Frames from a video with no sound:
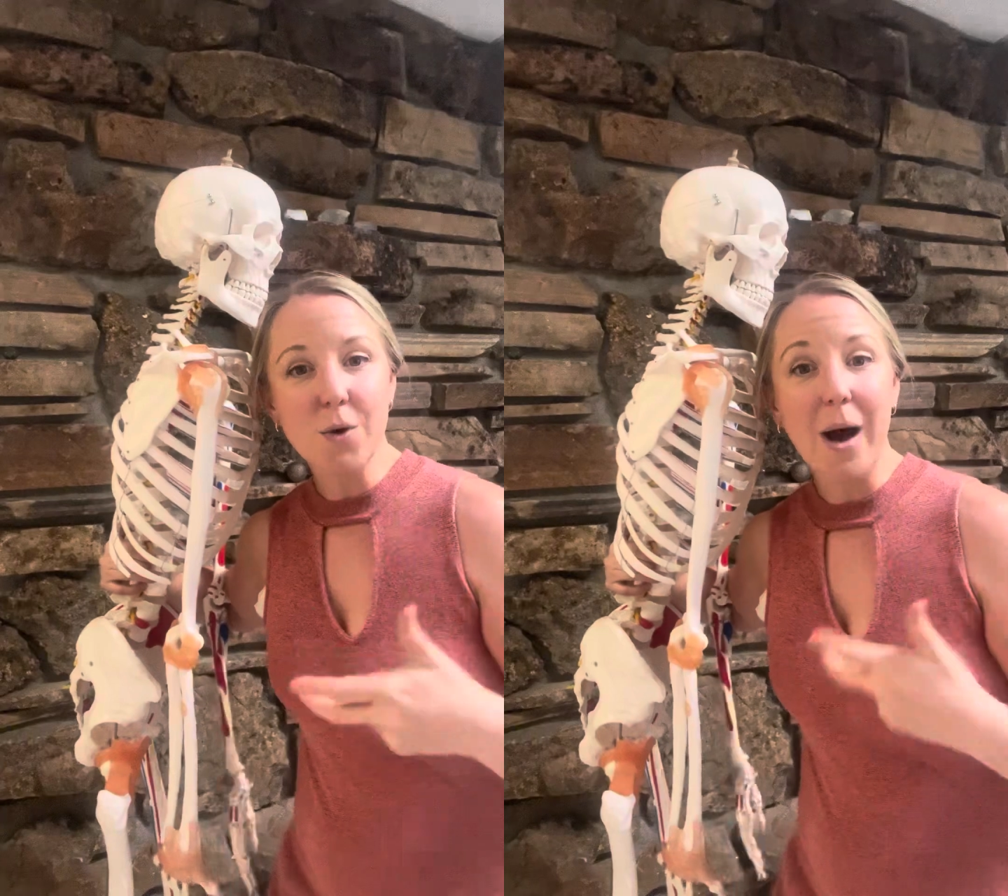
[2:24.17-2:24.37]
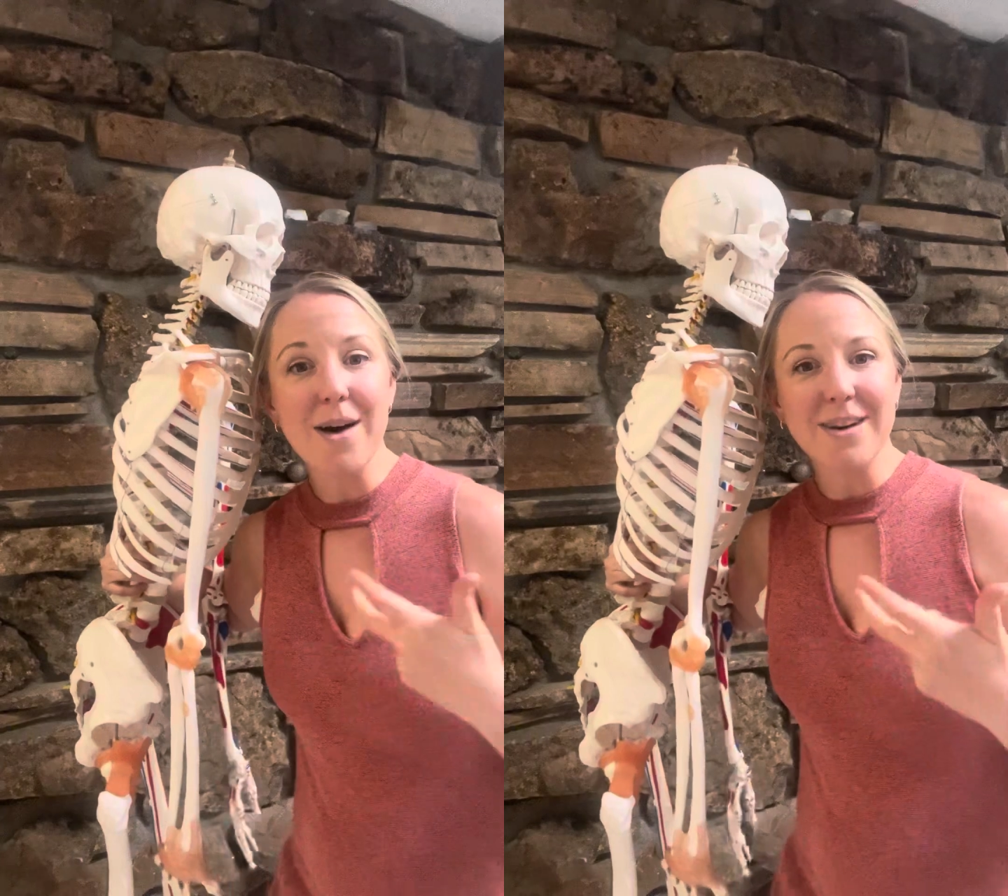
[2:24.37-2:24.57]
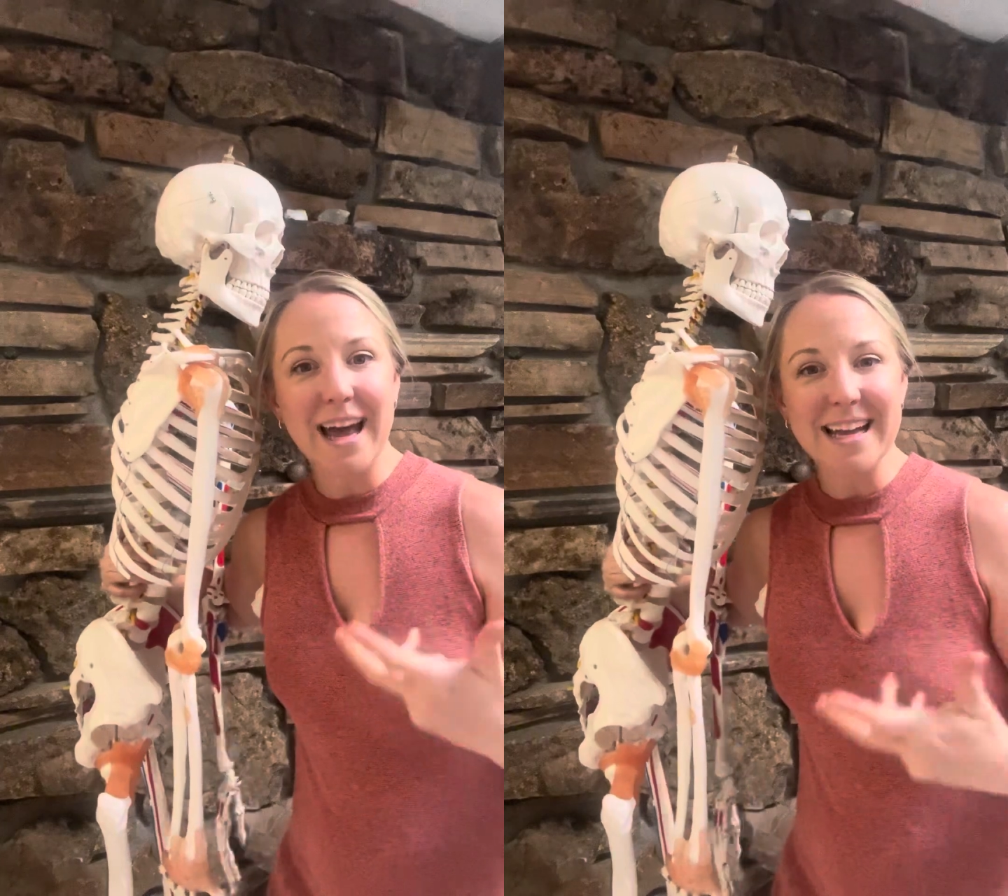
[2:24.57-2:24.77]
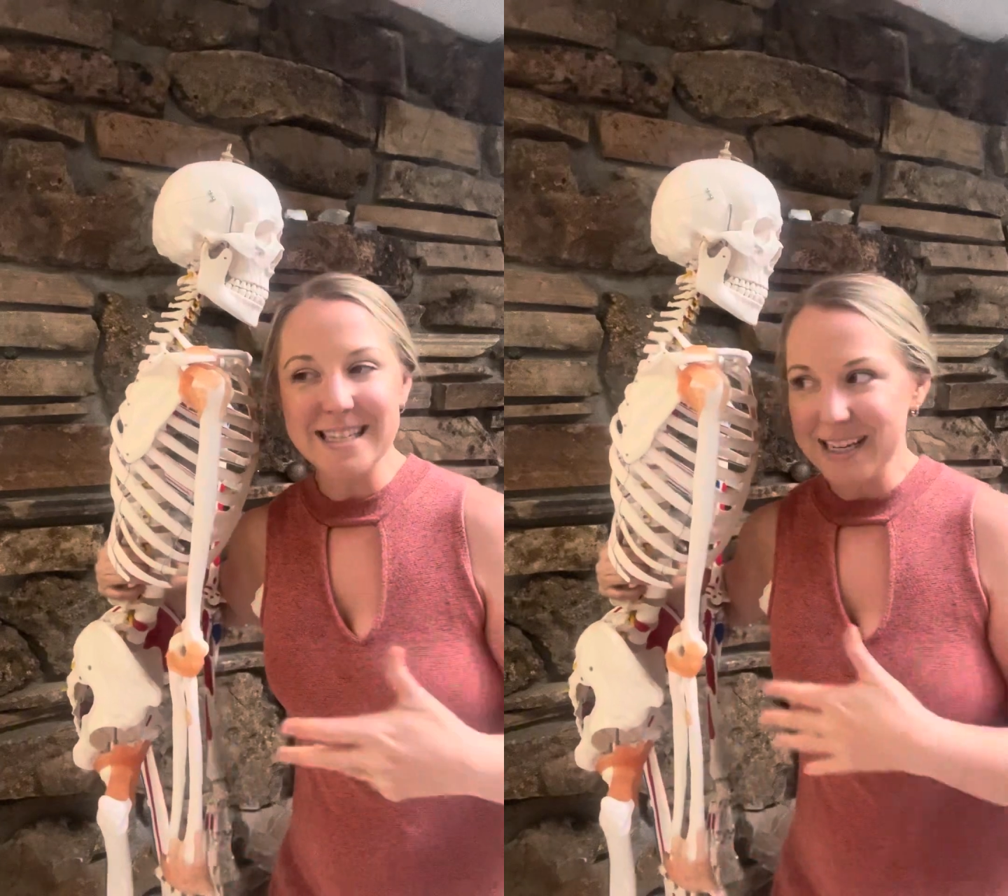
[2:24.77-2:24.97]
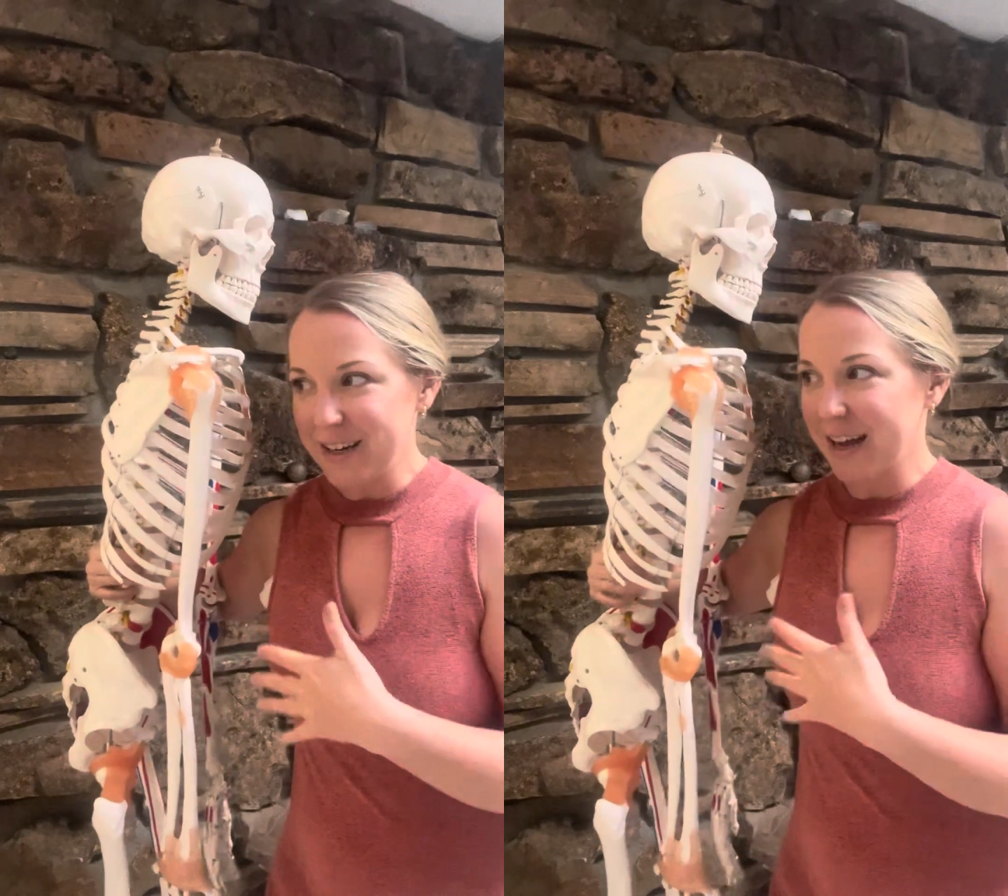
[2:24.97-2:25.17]
have an
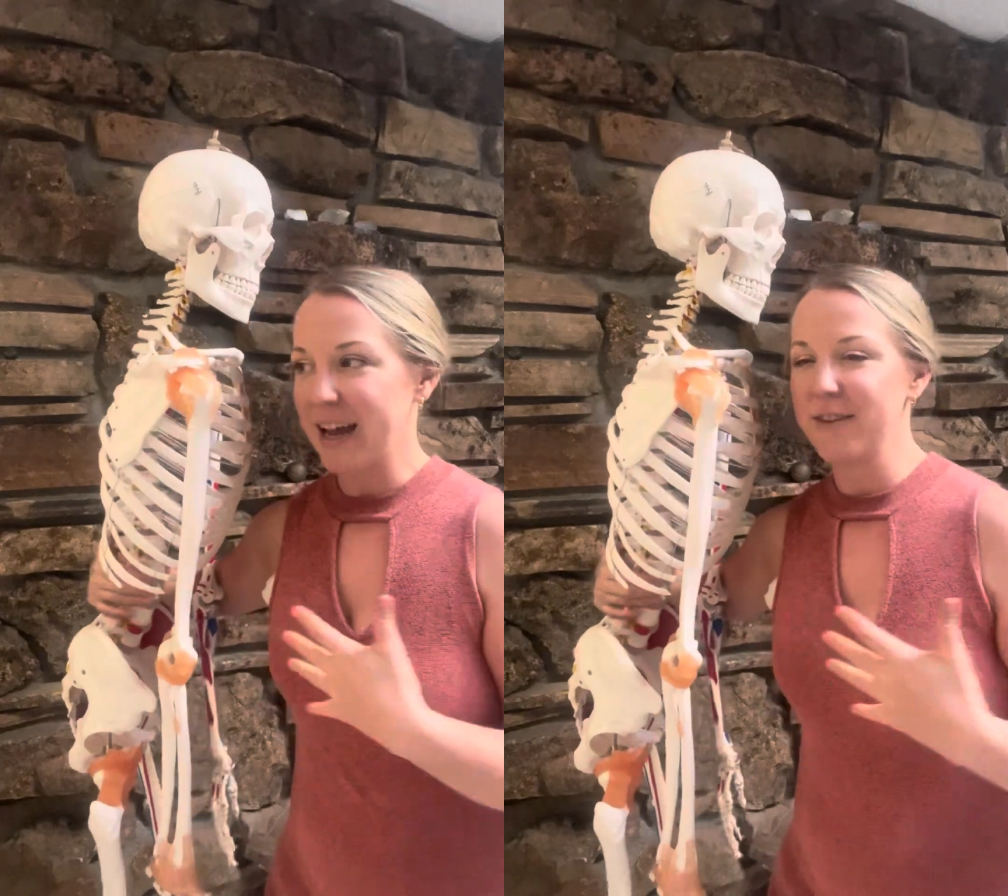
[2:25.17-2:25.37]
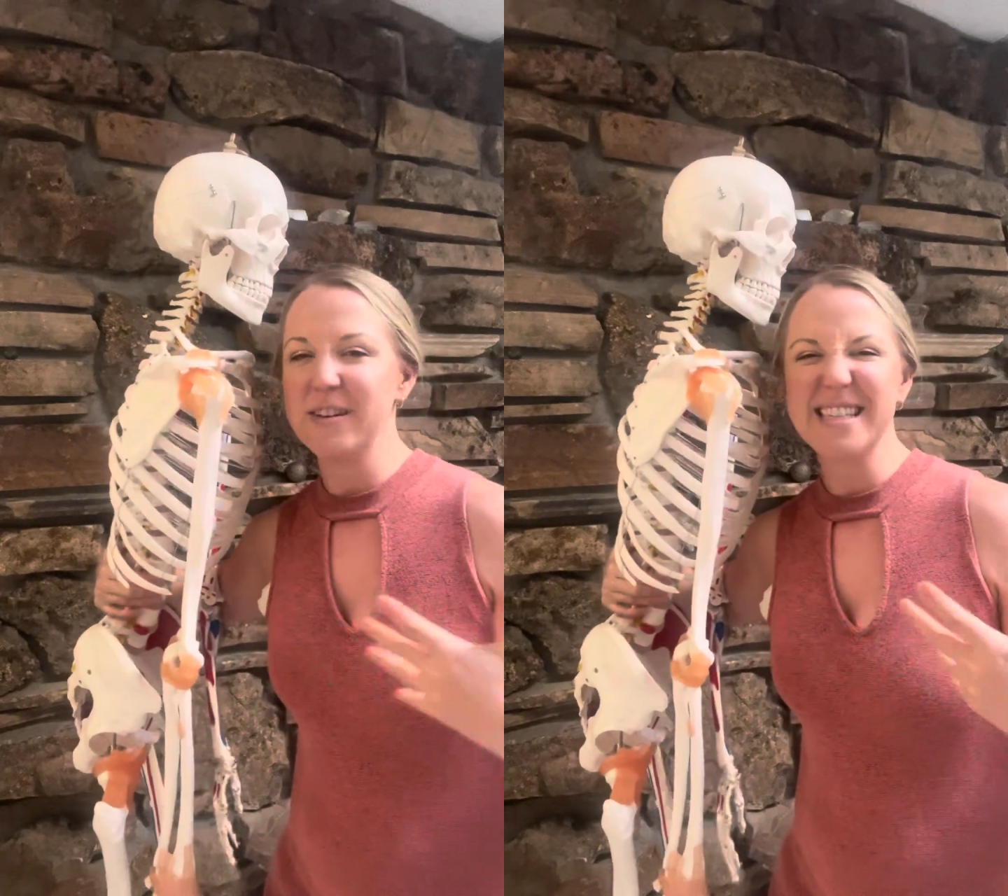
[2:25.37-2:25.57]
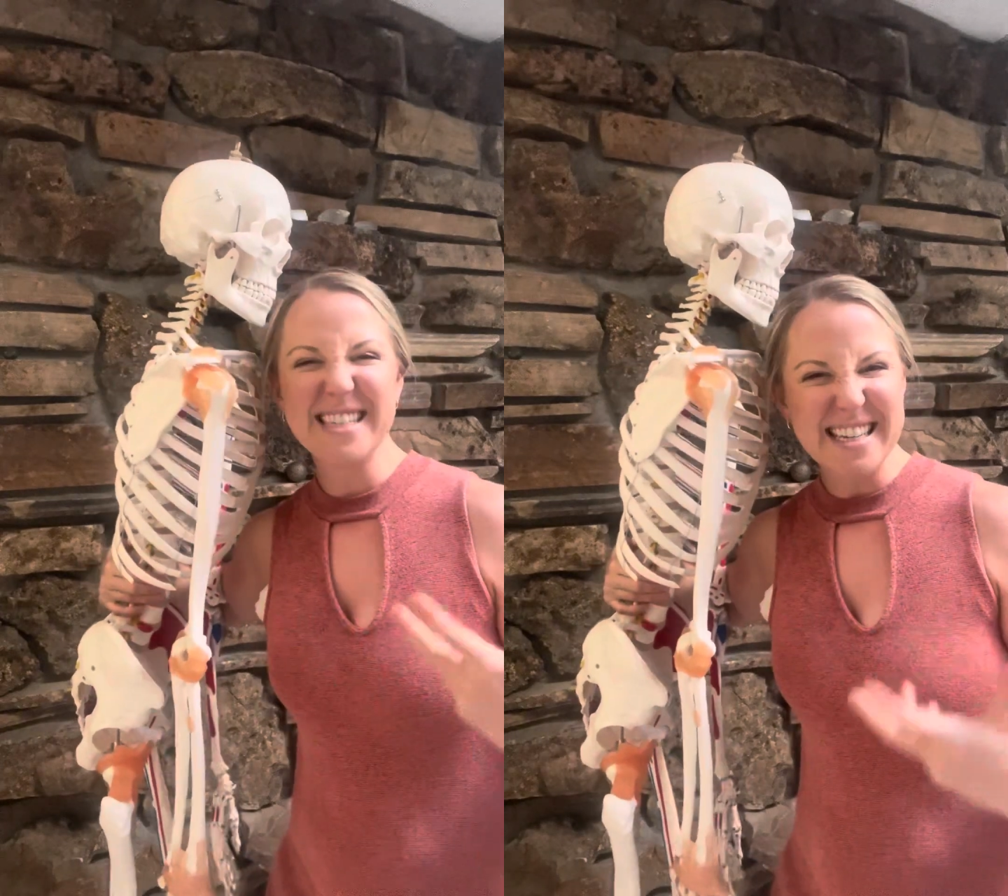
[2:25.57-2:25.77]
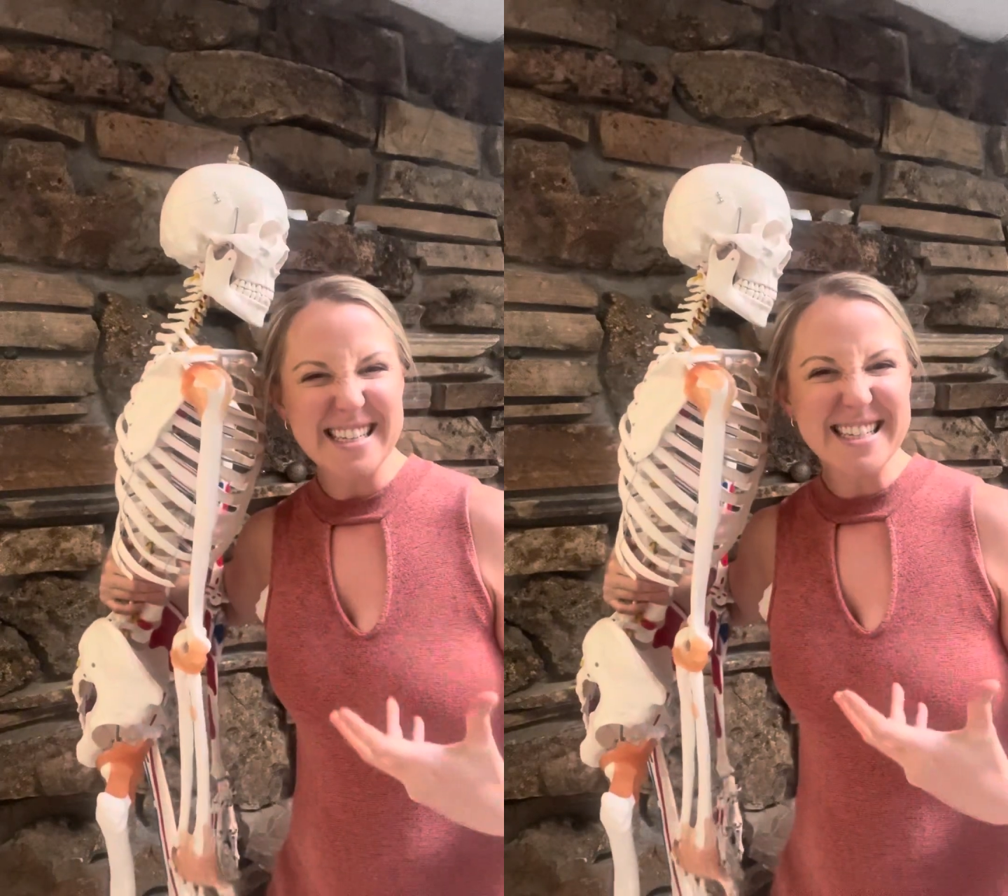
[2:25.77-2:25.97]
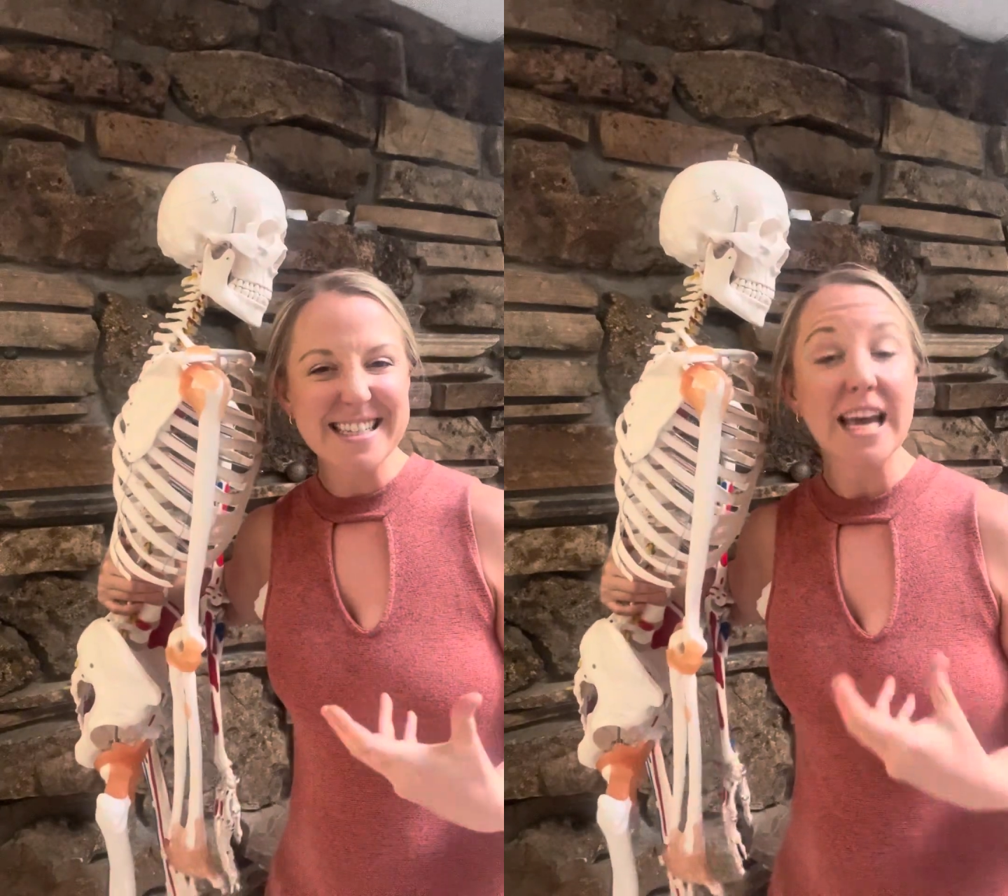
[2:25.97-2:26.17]
idea and kind of a sense